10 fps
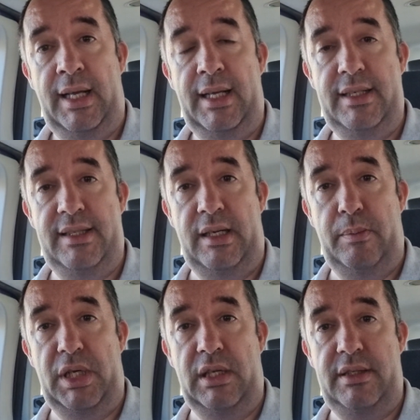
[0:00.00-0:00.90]
his
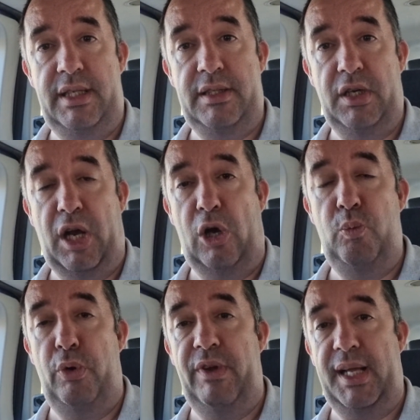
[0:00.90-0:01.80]
inability to
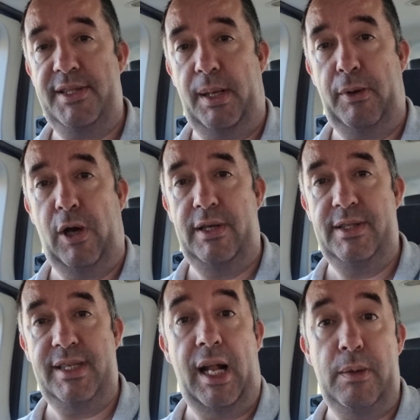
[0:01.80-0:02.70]
cope without some kind of
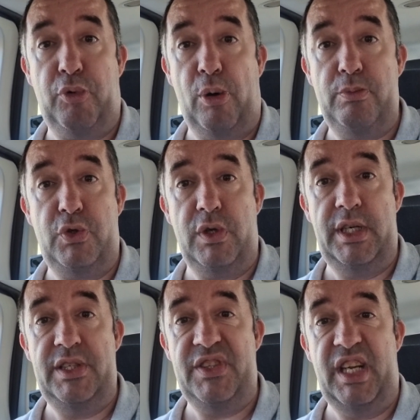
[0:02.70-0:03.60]
teleprompter in
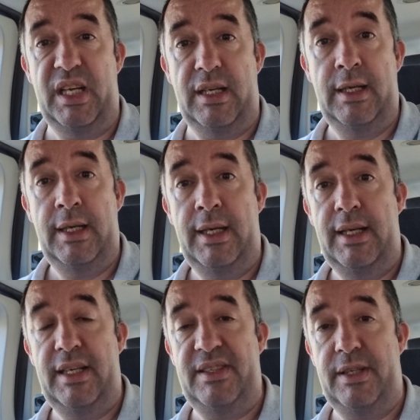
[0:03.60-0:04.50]
his ear,
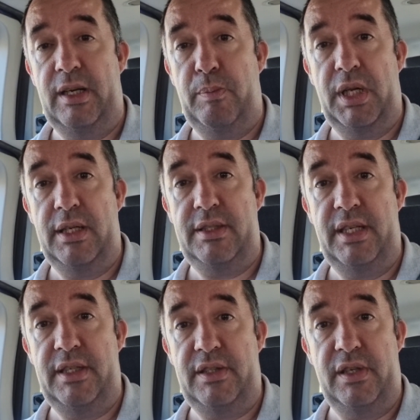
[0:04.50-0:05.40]
his
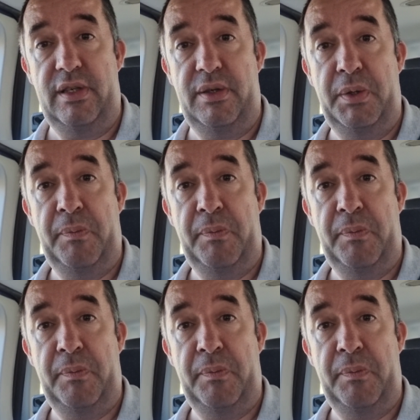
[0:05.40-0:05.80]
inability to